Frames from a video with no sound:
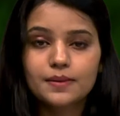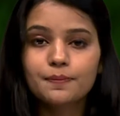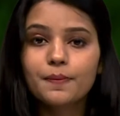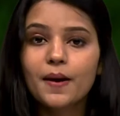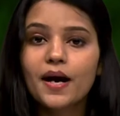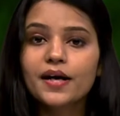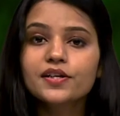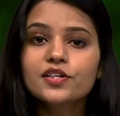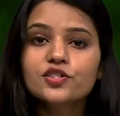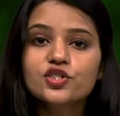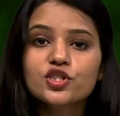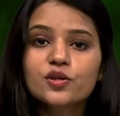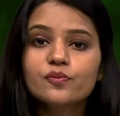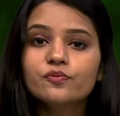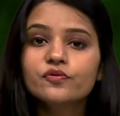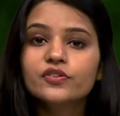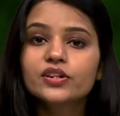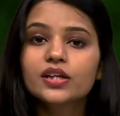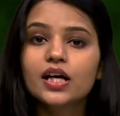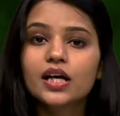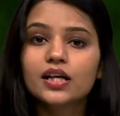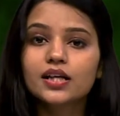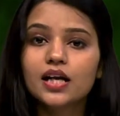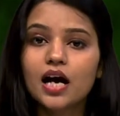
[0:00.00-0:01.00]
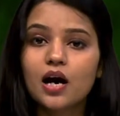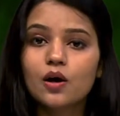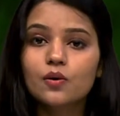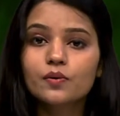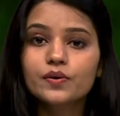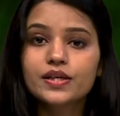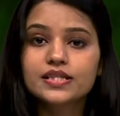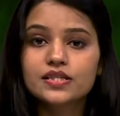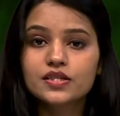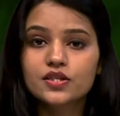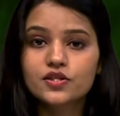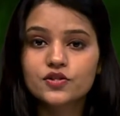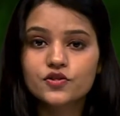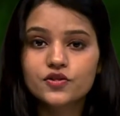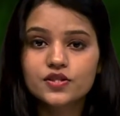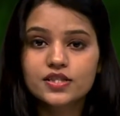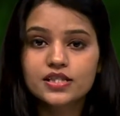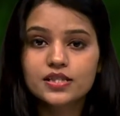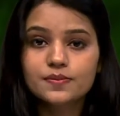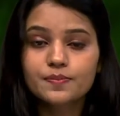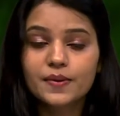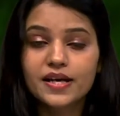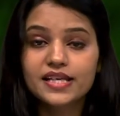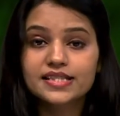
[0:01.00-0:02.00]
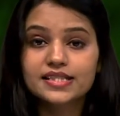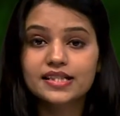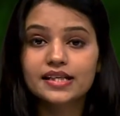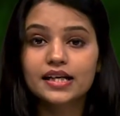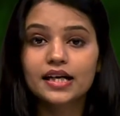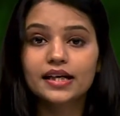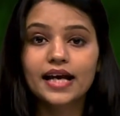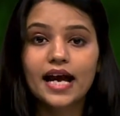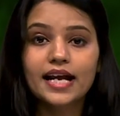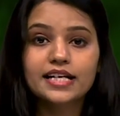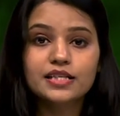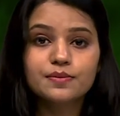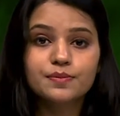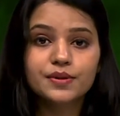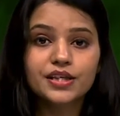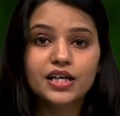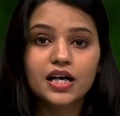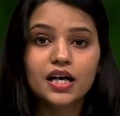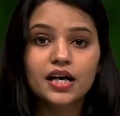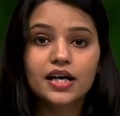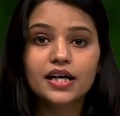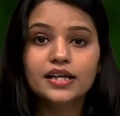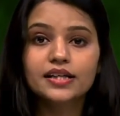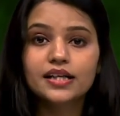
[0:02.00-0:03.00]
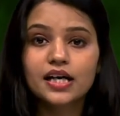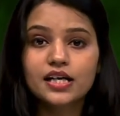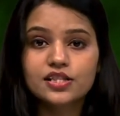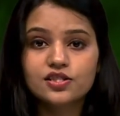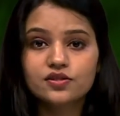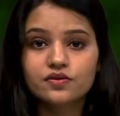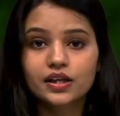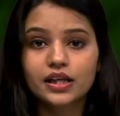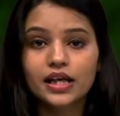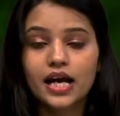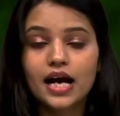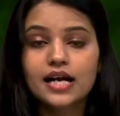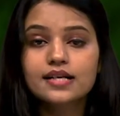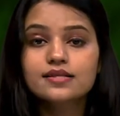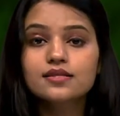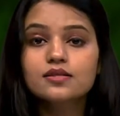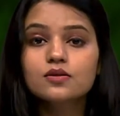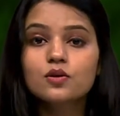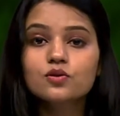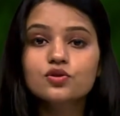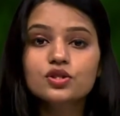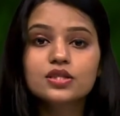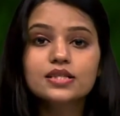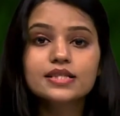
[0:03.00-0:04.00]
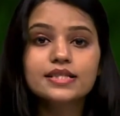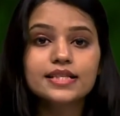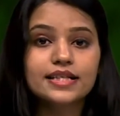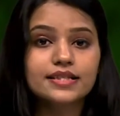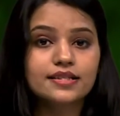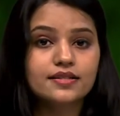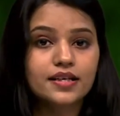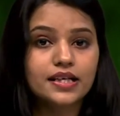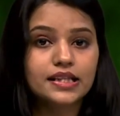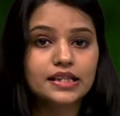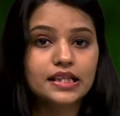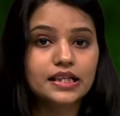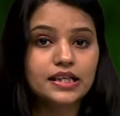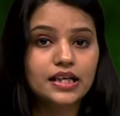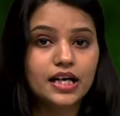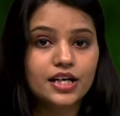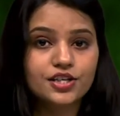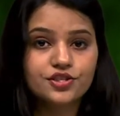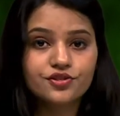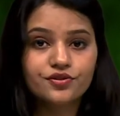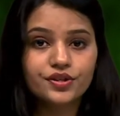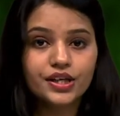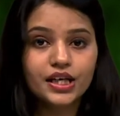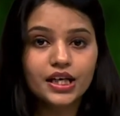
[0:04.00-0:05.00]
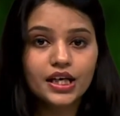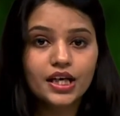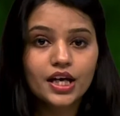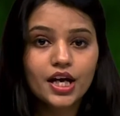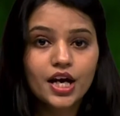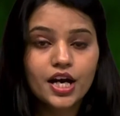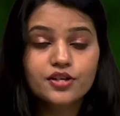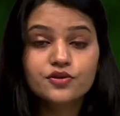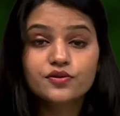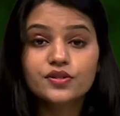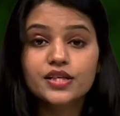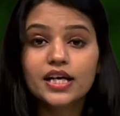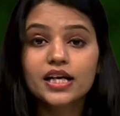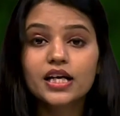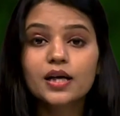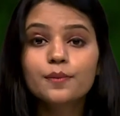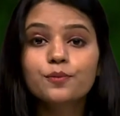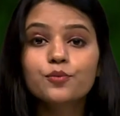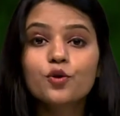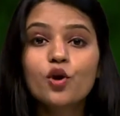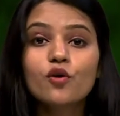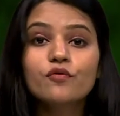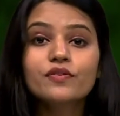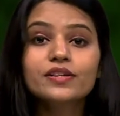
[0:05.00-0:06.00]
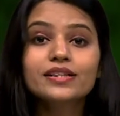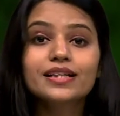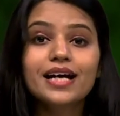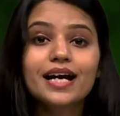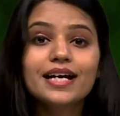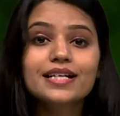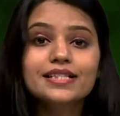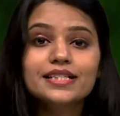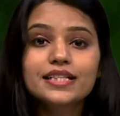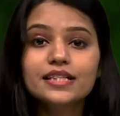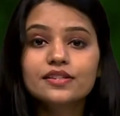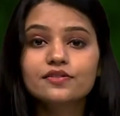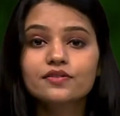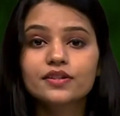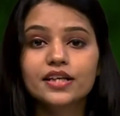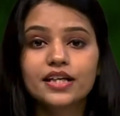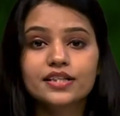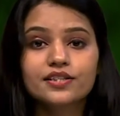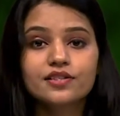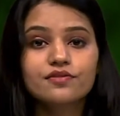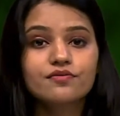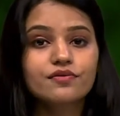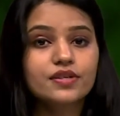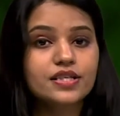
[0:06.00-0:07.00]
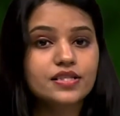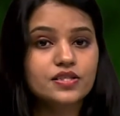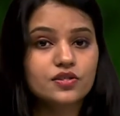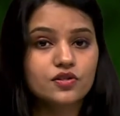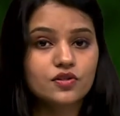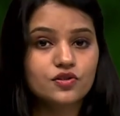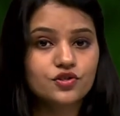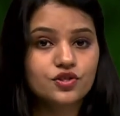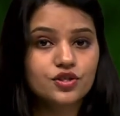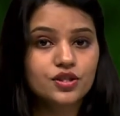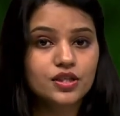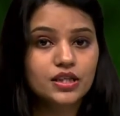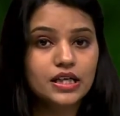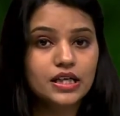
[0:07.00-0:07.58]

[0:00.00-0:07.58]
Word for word: partnership will allow researchers based in academia, industry and social sector in the country to take up COVID-19 related research.